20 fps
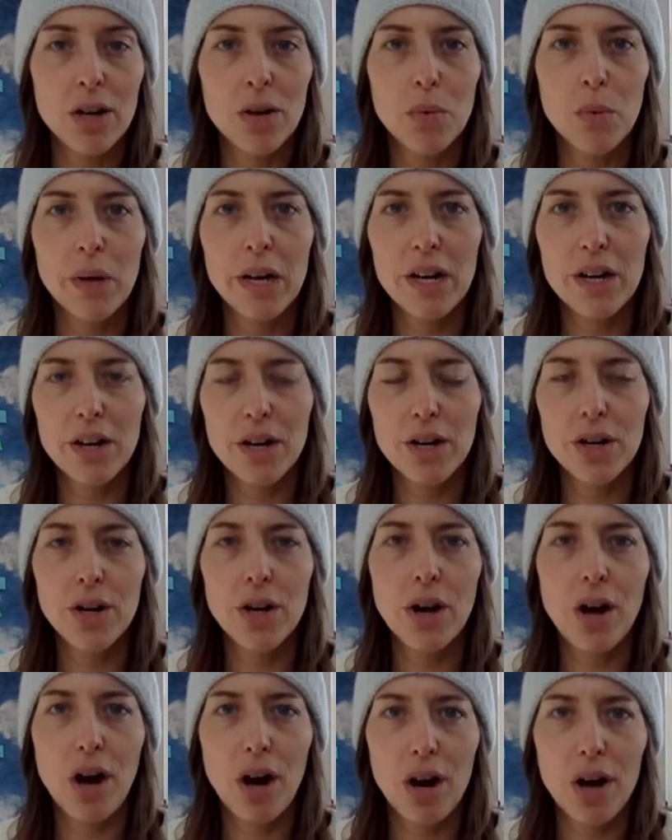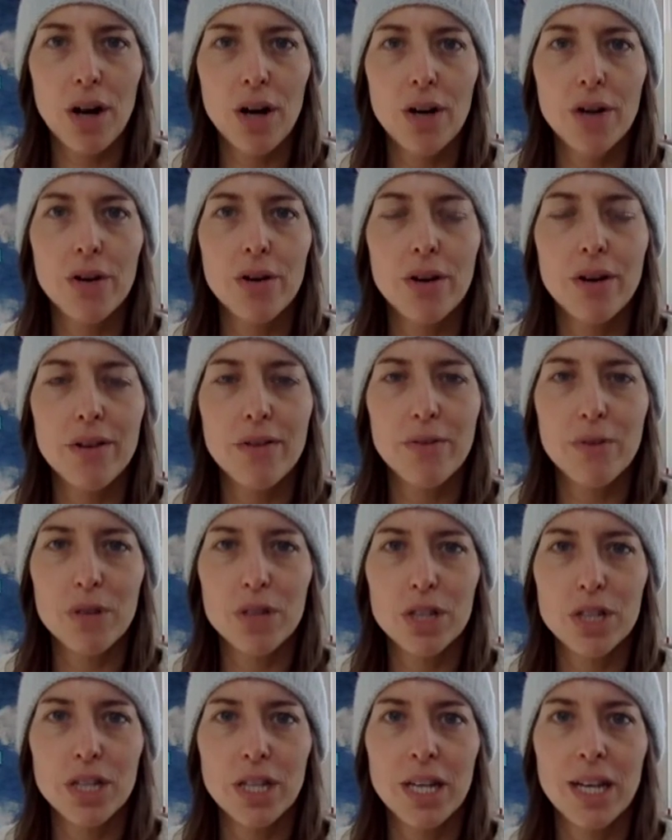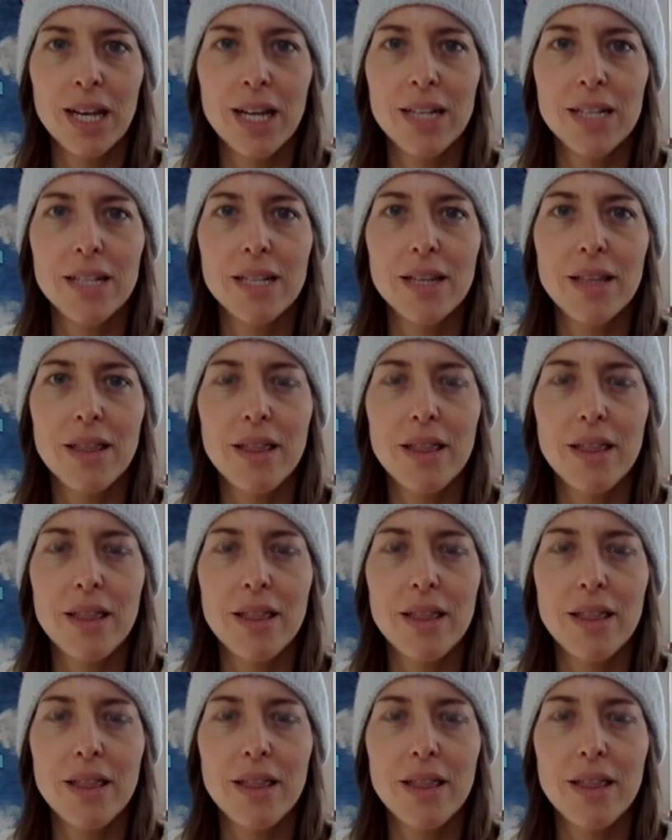or weird or hard or unfortunate